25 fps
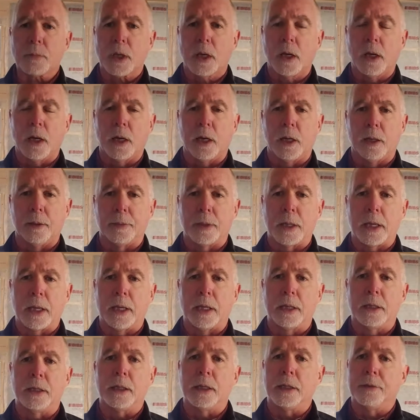um,
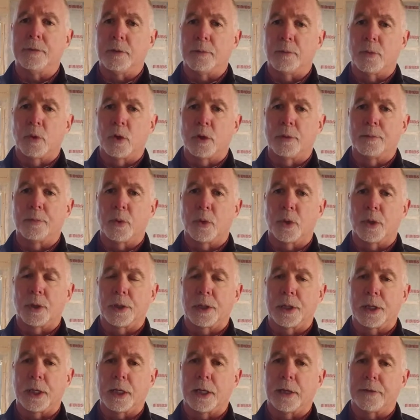and even more
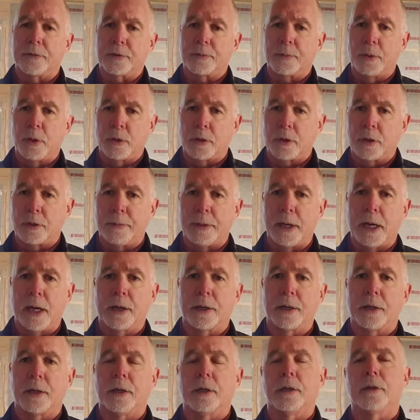importantly, and I've spoken about
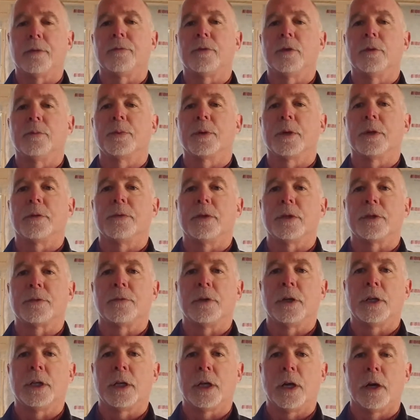it in a few previous
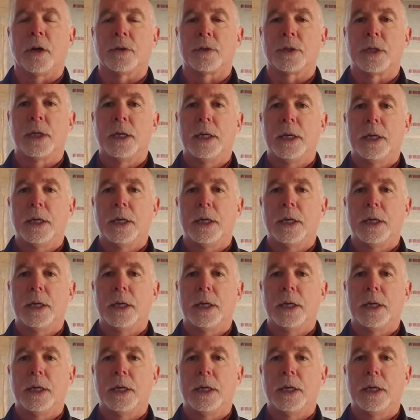videos,